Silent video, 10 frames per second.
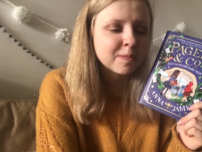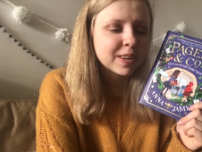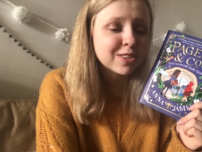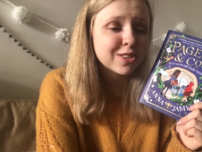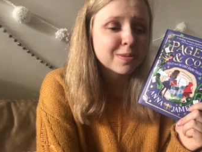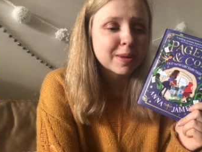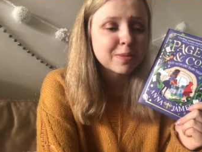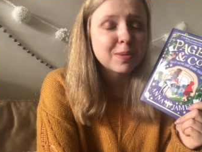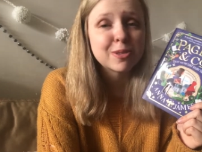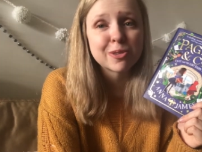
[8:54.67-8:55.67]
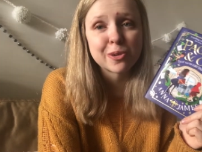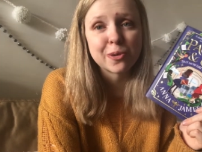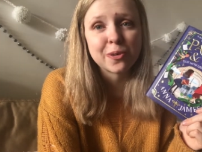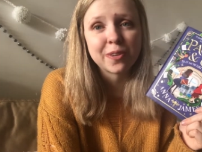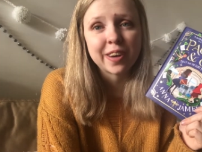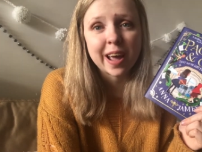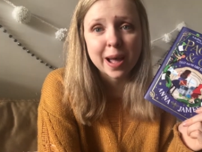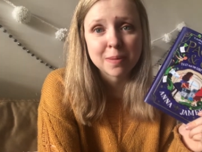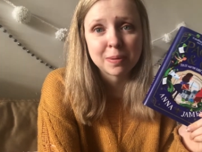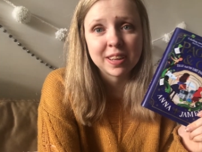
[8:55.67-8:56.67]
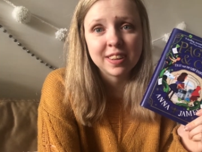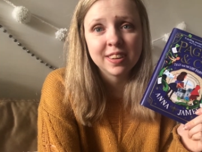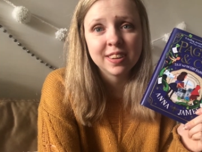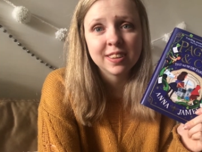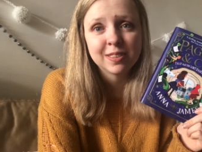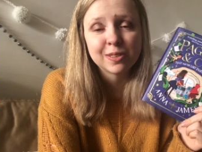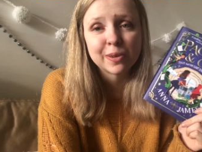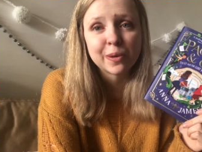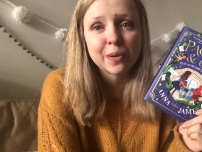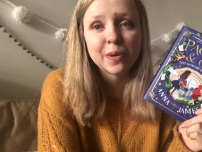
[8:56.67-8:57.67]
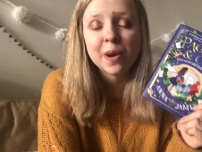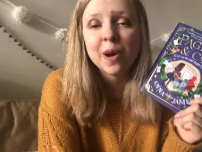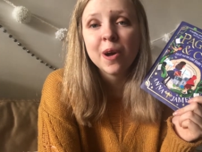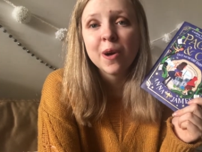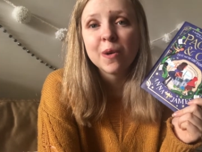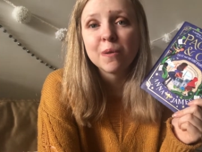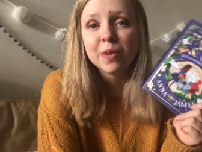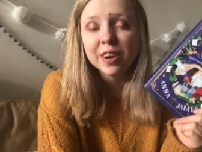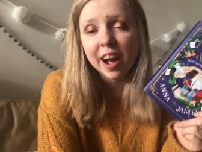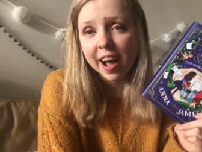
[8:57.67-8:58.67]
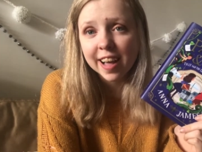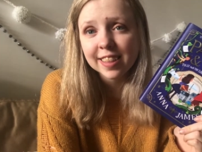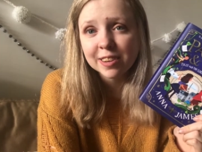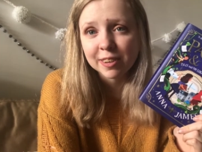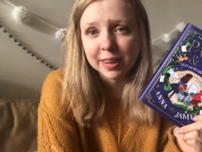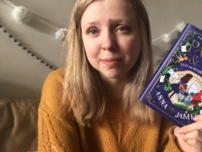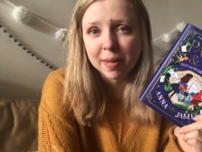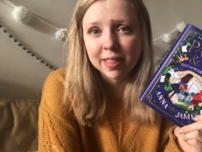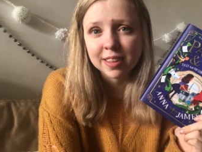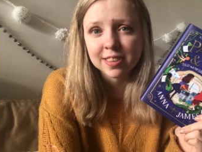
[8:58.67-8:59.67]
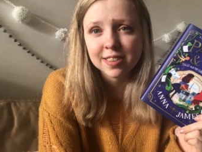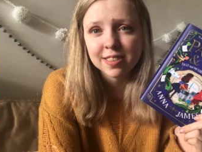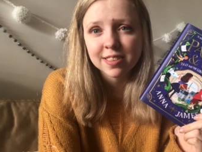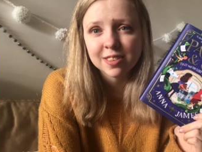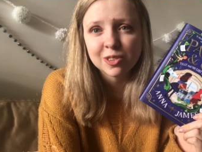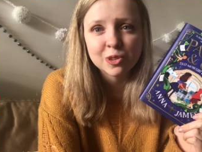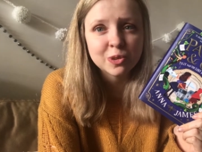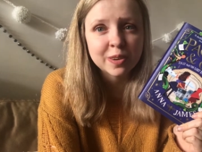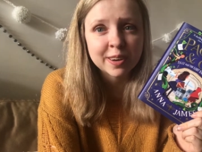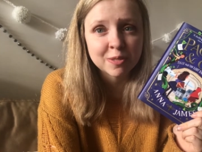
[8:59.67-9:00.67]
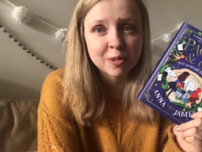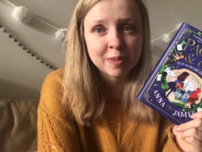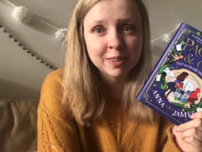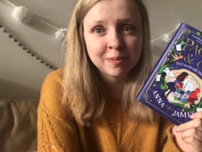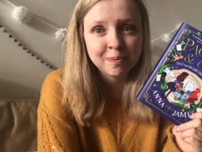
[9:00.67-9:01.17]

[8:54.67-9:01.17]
It just makes me so happy. So would highly recommend this to everyone.